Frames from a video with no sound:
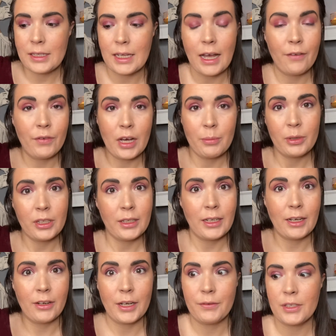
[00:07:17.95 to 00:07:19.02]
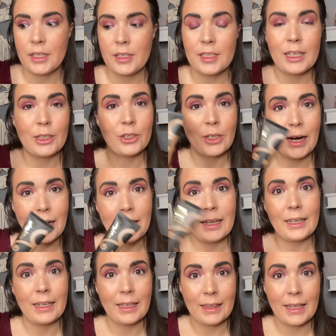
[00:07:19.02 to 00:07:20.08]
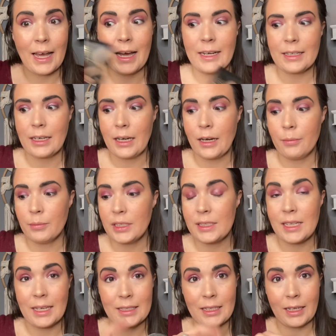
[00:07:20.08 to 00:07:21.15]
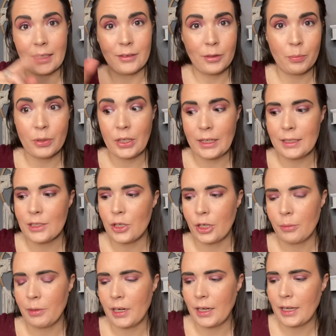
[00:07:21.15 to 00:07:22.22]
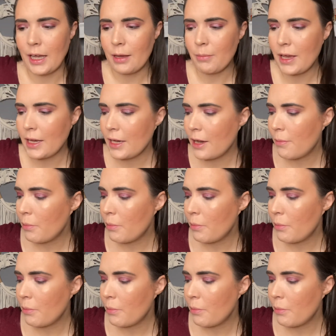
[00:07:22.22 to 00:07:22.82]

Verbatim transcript: I have not put it down ever since I tried it in that um, Testing the Prince Urban Decay makeup.